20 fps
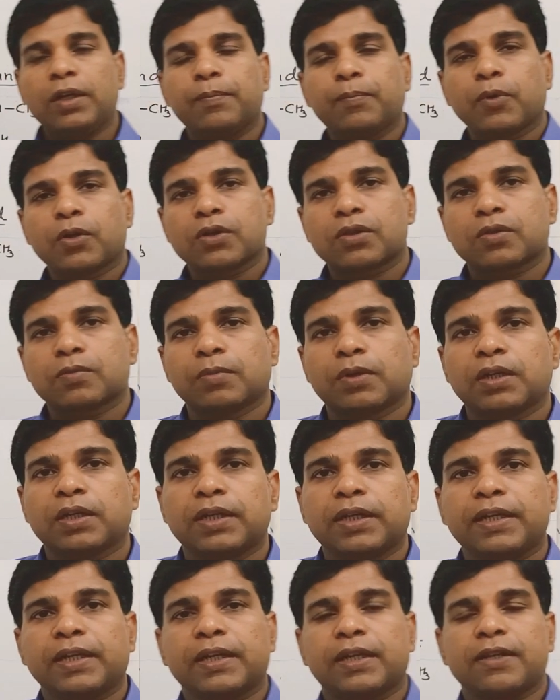possible
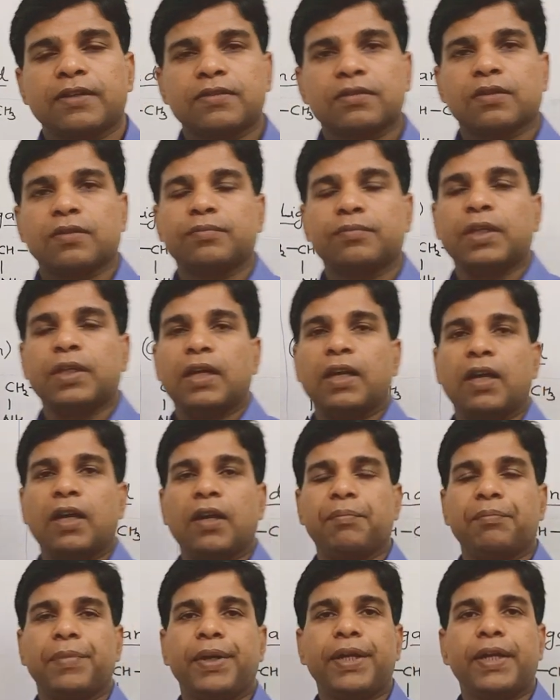in case of the
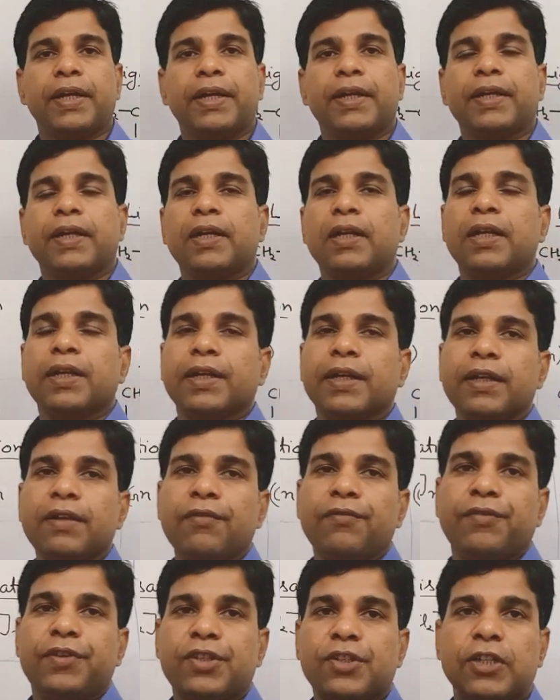ambidentate ligand,
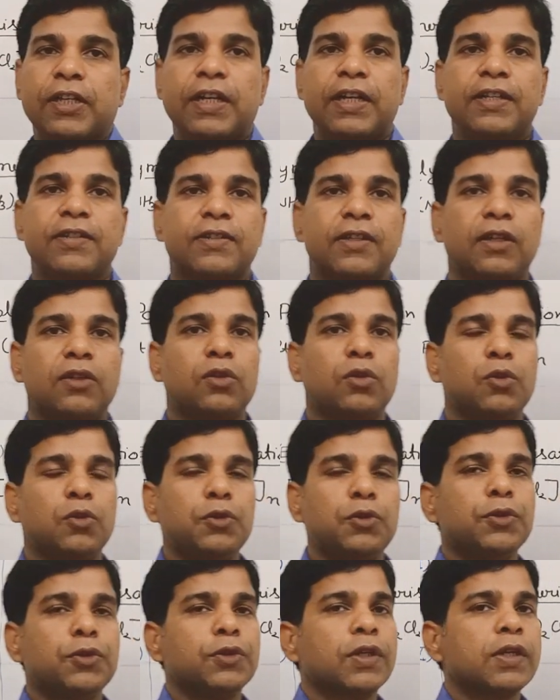which has the 2
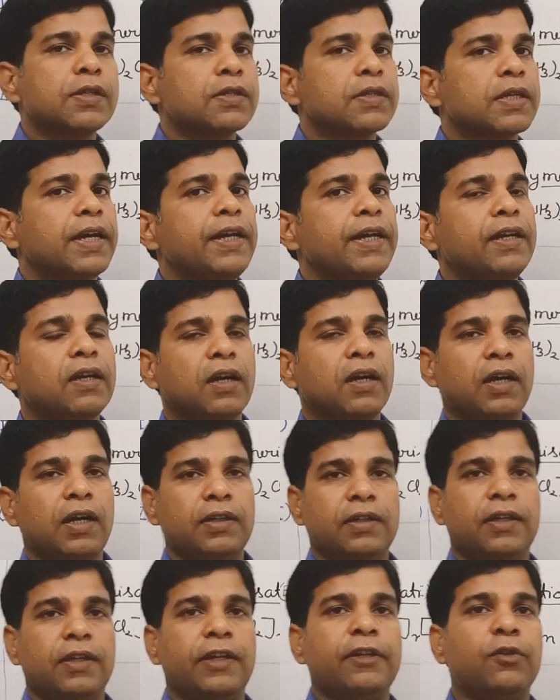donor side.
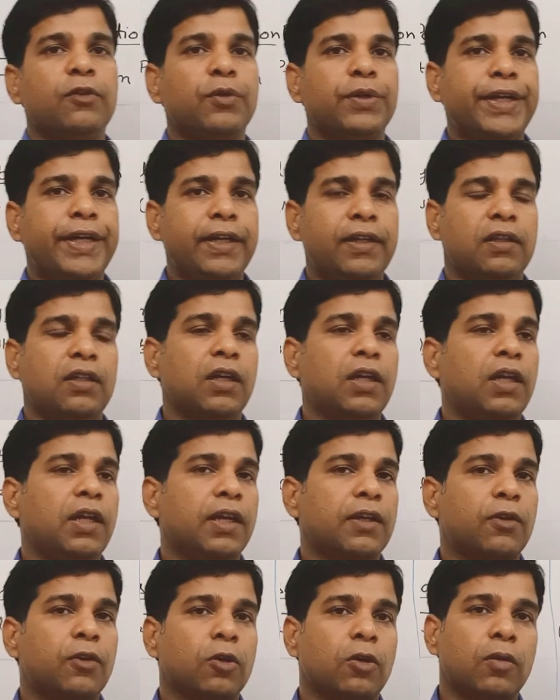Either it donate the
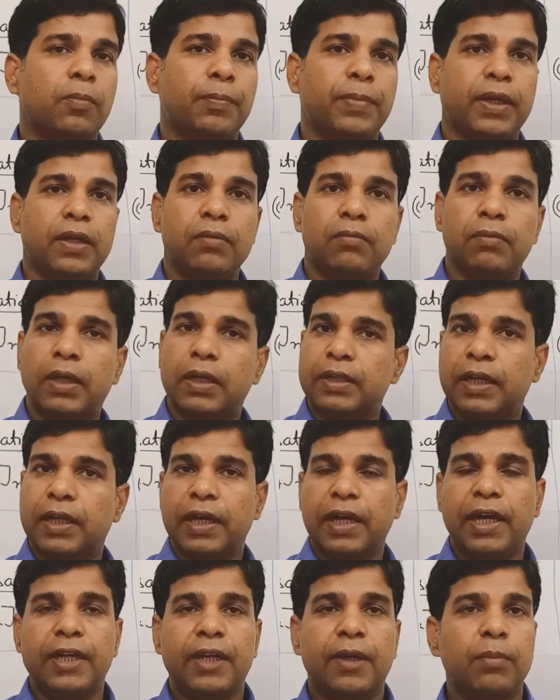electron pair by the
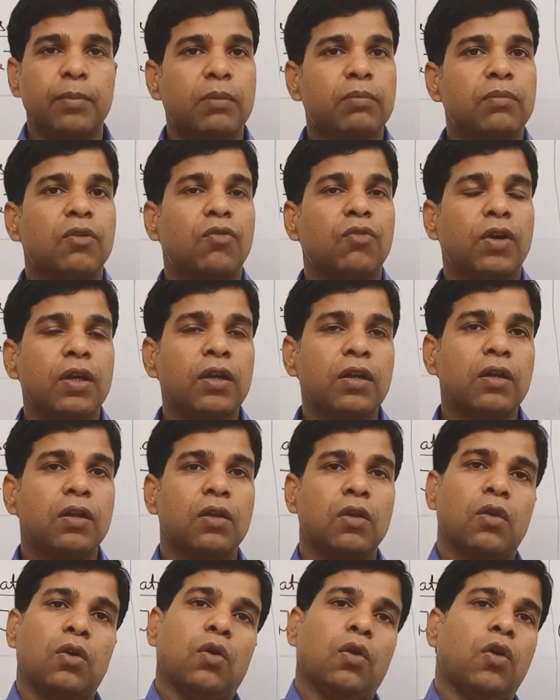atom number 1,
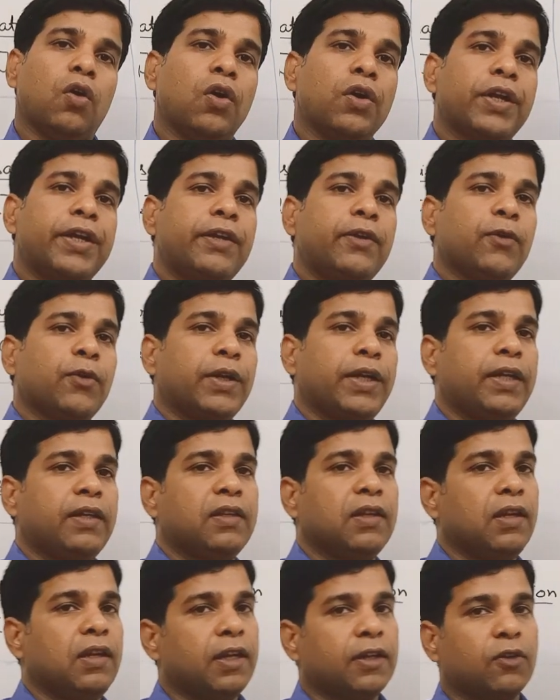or it donate
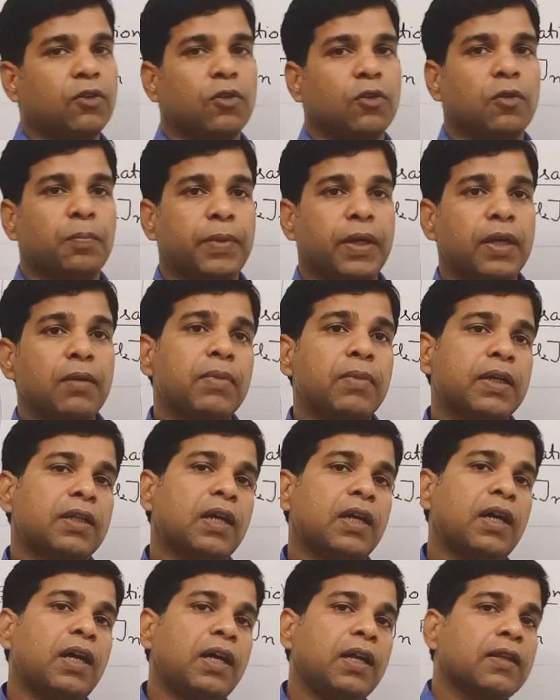the electron pair by the
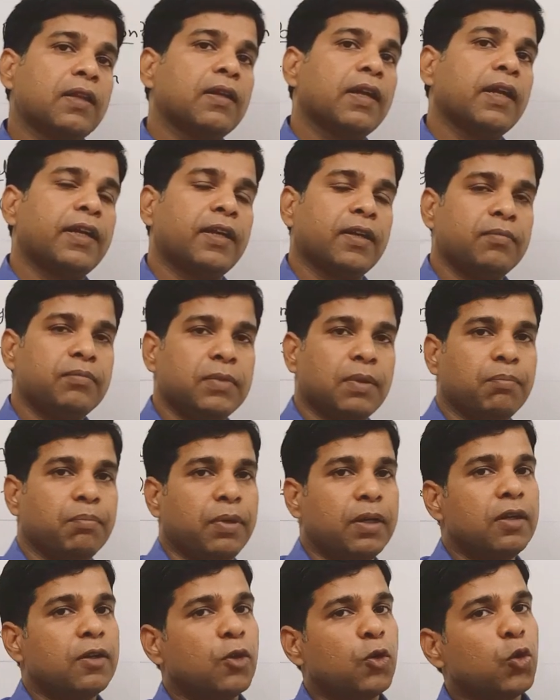another atom
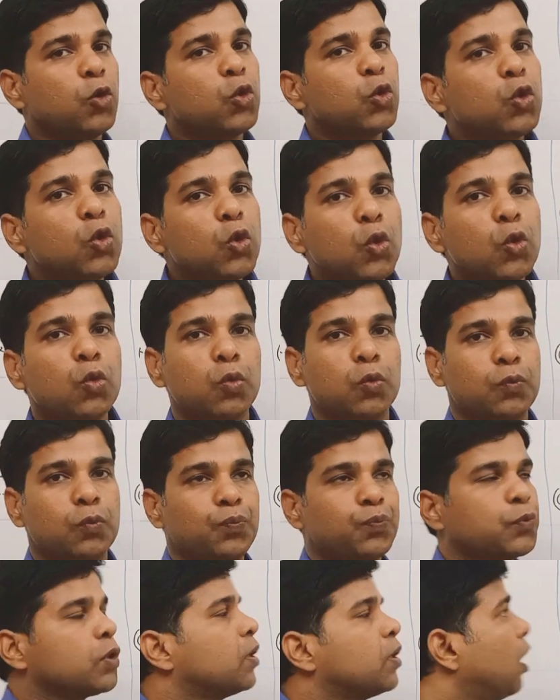number 2.
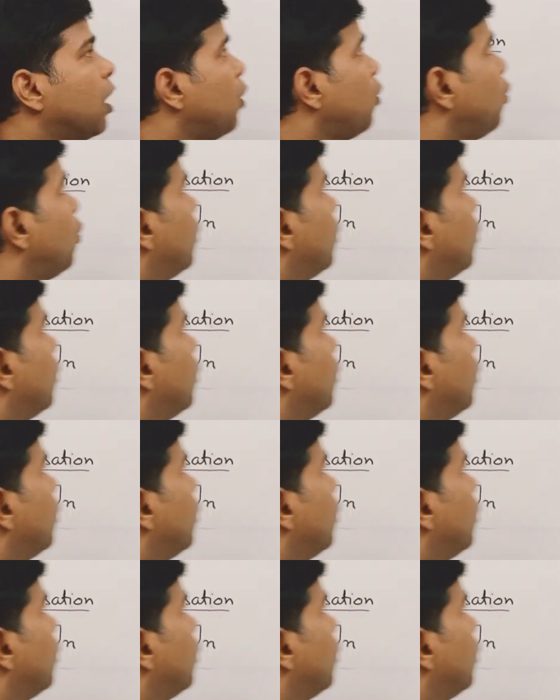Now